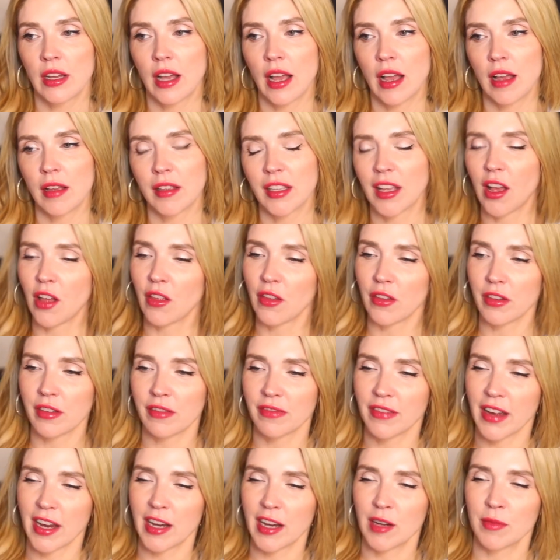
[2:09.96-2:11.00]
Uh, although the
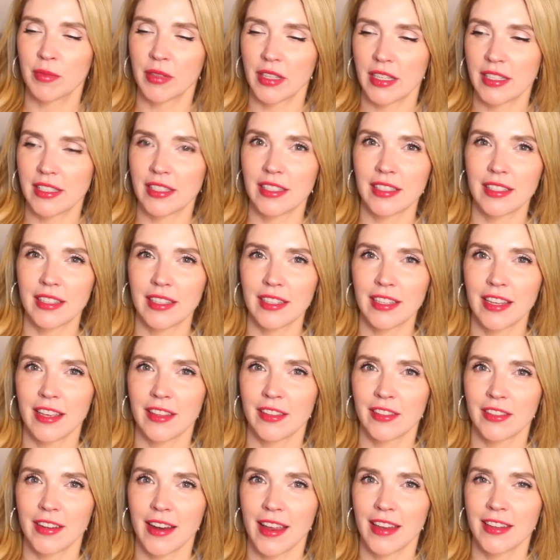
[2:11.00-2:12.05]
fireplace is at the
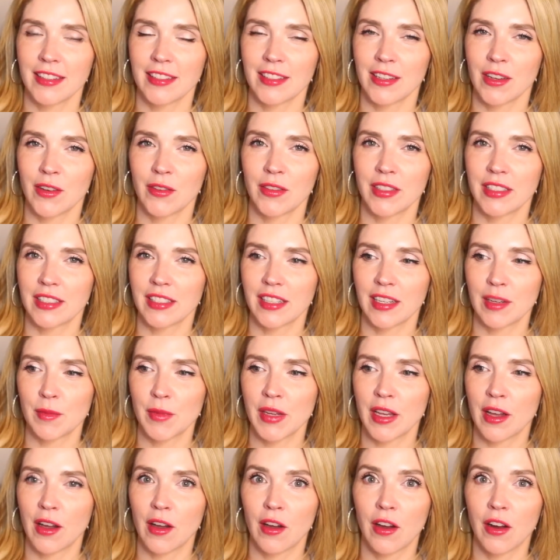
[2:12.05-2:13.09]
other end, so it's going to
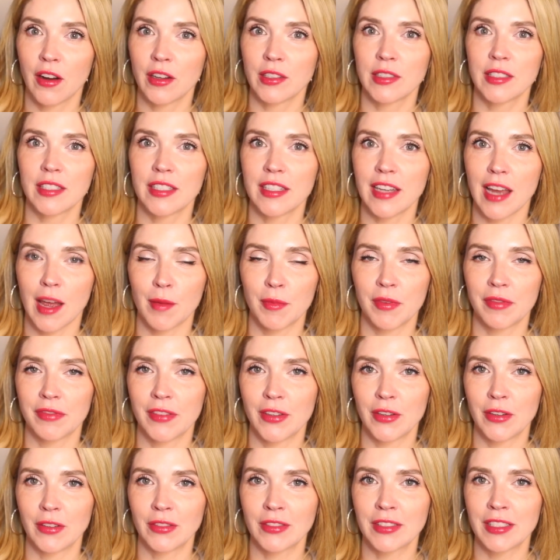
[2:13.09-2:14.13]
be a hard stop if
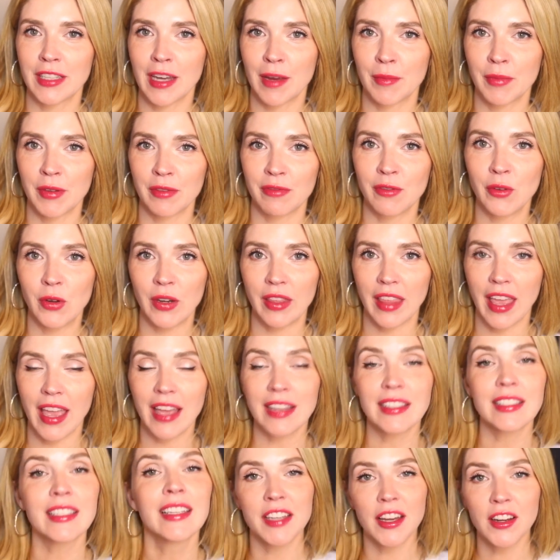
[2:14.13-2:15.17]
you don't stop before
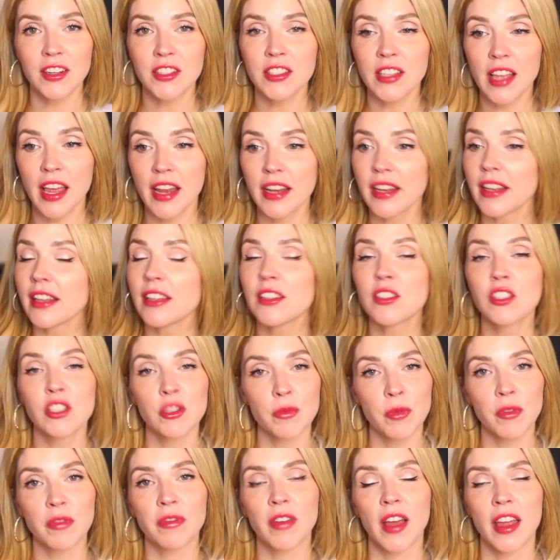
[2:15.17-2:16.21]
that. Stair sliding,
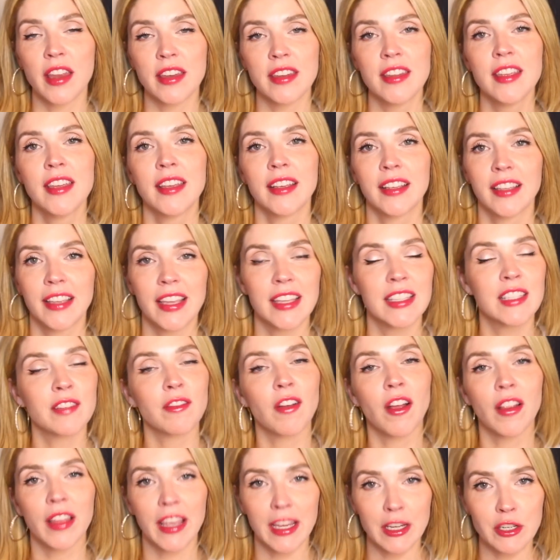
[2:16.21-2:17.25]
super fun. Kids of
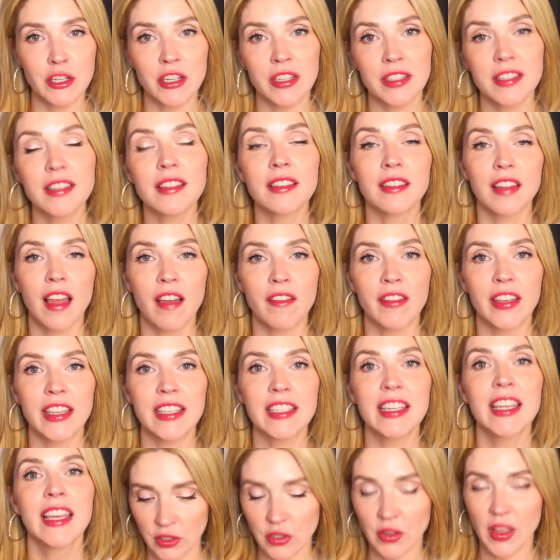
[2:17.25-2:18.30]
all ages love
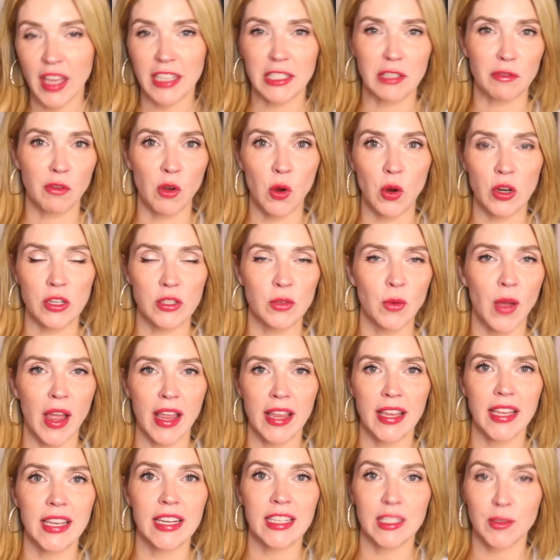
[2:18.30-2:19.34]
it. So that's of course
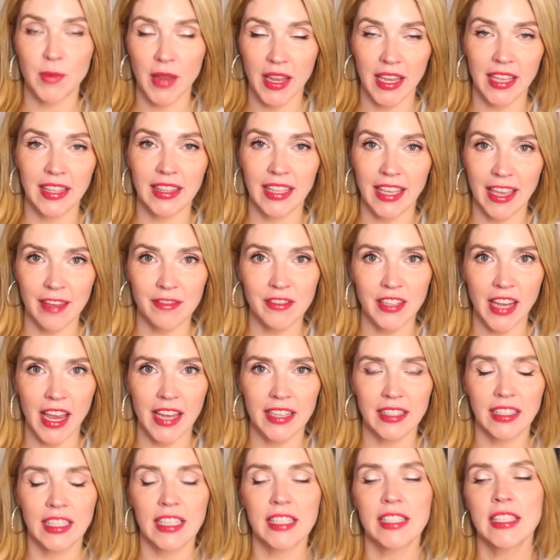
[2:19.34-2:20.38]
why it is making the gift
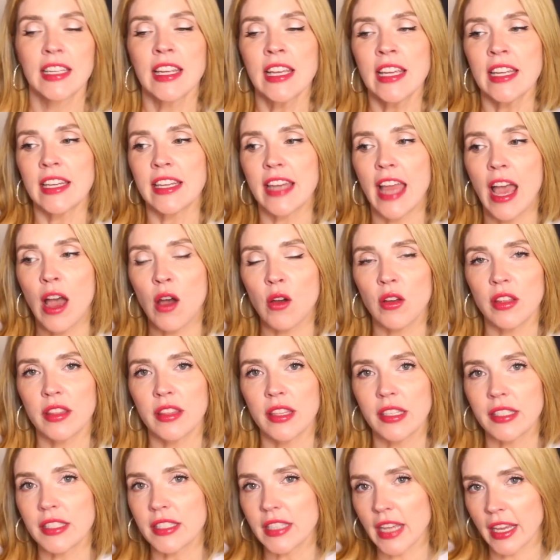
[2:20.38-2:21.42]
guide list. Now
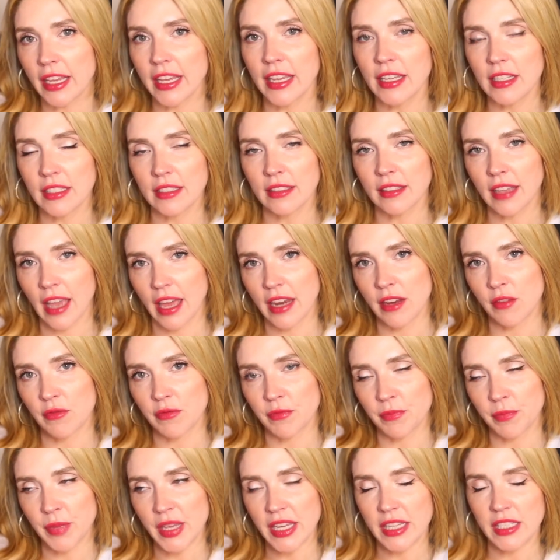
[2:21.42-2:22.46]
the second kind
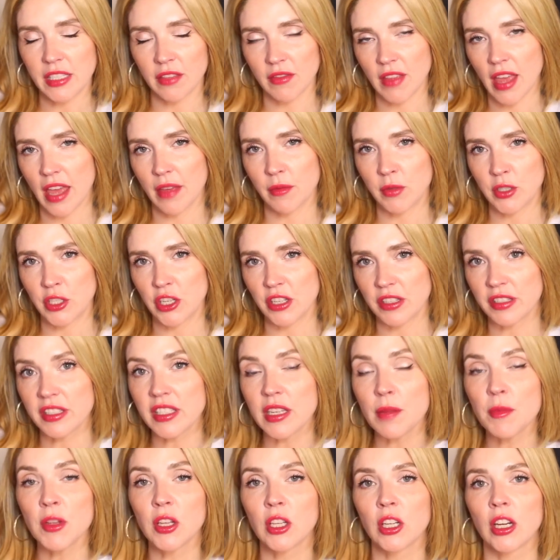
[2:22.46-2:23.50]
of piece of that, which is
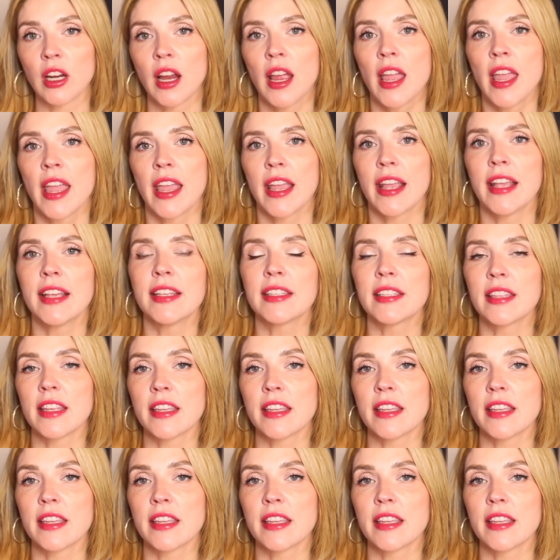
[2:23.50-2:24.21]
similar, is